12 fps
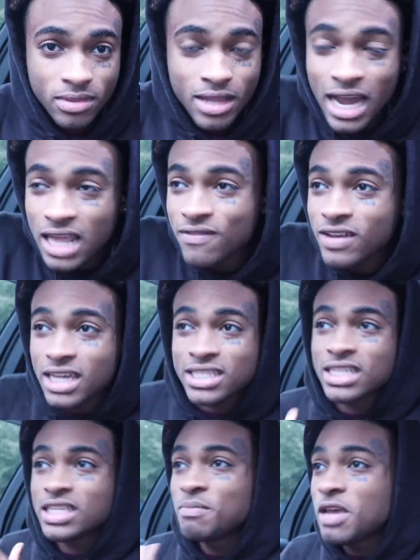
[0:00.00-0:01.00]
Not even get
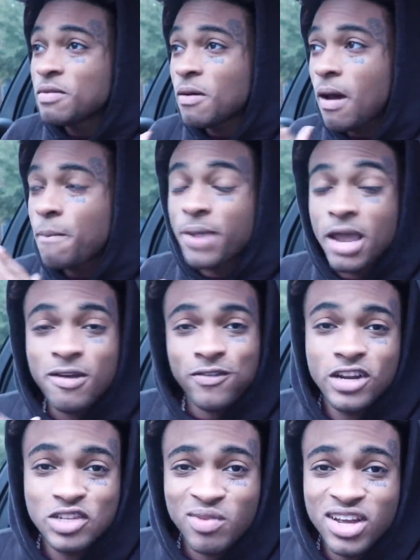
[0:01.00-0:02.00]
sent to me, but my payment
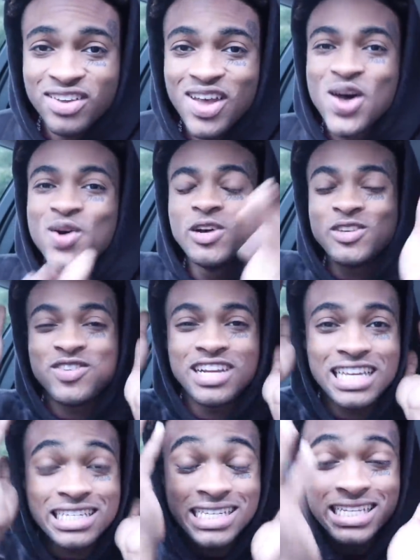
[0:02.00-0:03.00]
for this month was
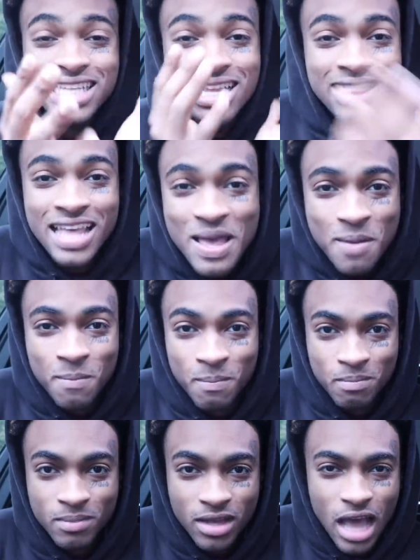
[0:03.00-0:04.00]
finna get sent to
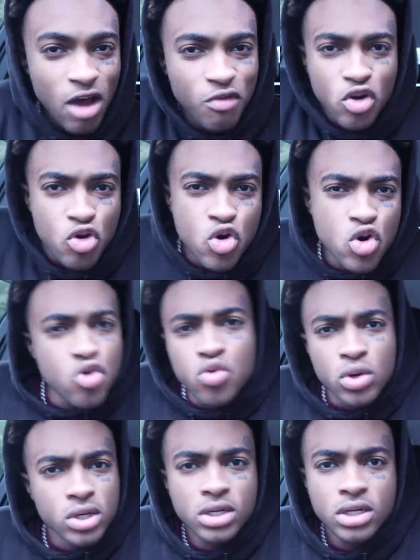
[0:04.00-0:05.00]
them. I don't know
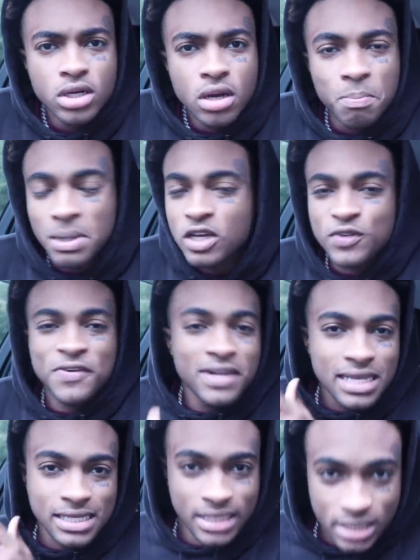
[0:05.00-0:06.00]
who, but it was
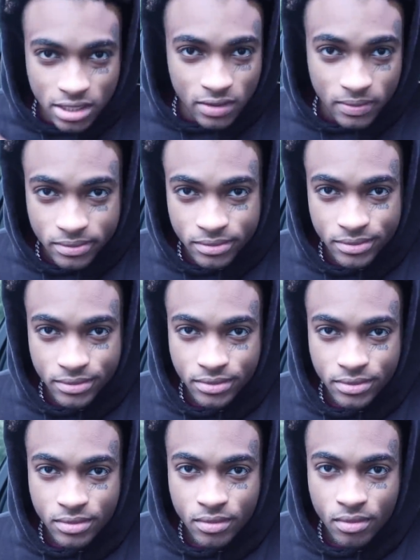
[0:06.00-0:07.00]
finna get sent to them.
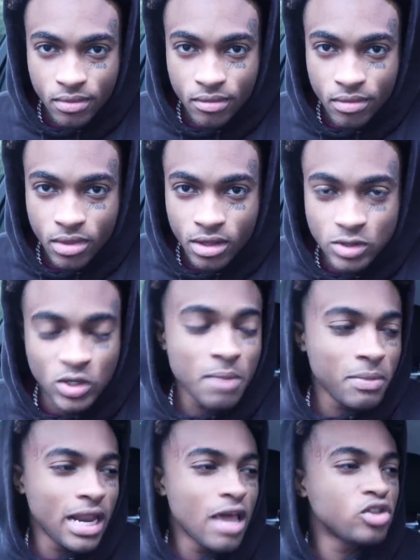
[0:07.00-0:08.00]
So
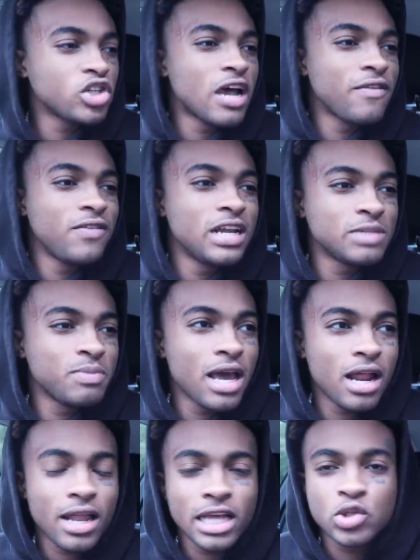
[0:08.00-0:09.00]
that mean they was trying to finesse me
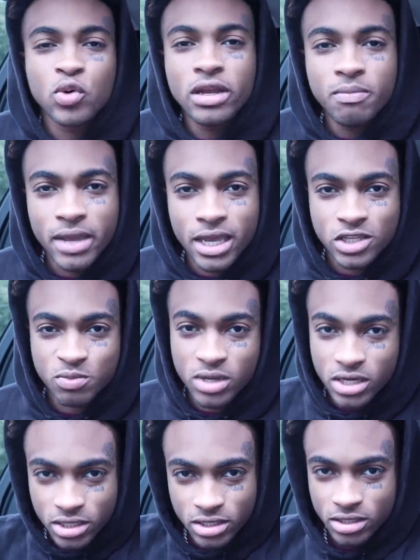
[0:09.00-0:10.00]
out of like 20 bands,
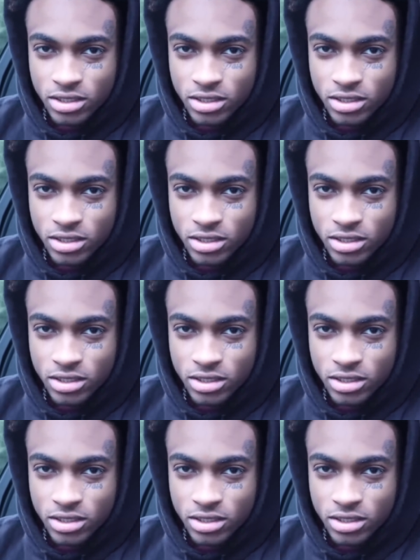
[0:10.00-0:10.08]
bruh.